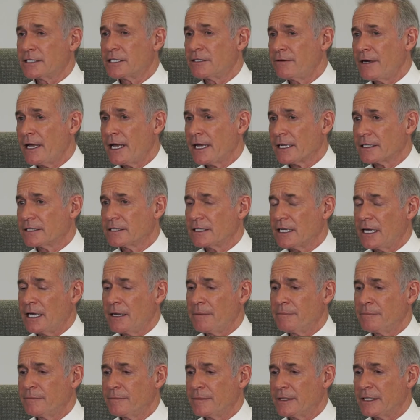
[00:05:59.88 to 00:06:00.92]
correct.
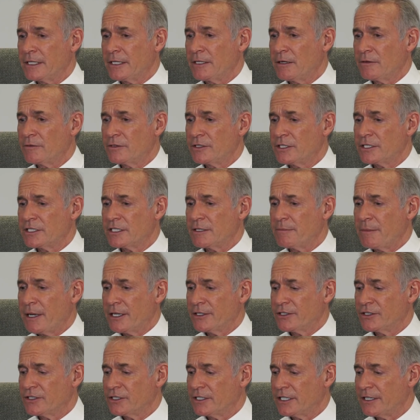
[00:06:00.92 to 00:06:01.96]
Um, you know, just
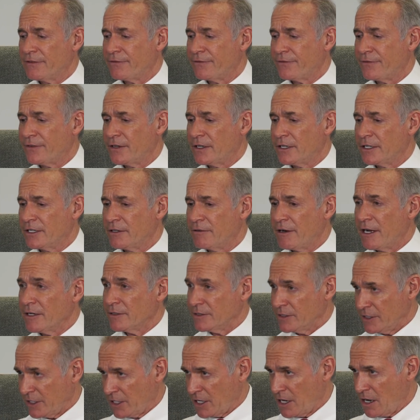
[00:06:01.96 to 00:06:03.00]
imagine if uh, you're out
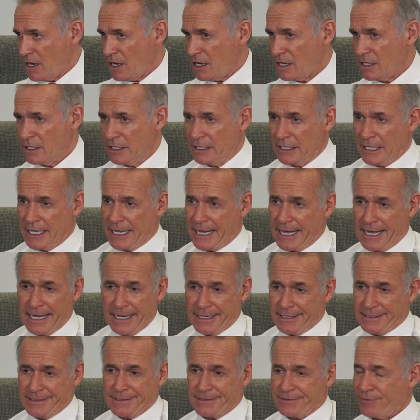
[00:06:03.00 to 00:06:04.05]
in a car
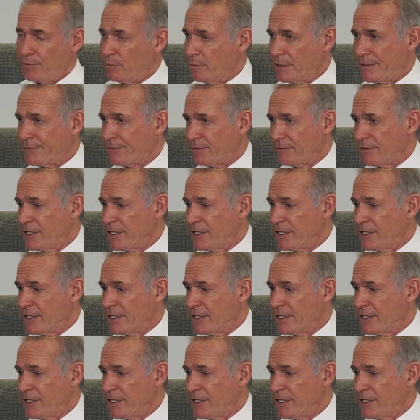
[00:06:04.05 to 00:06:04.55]
and for whatever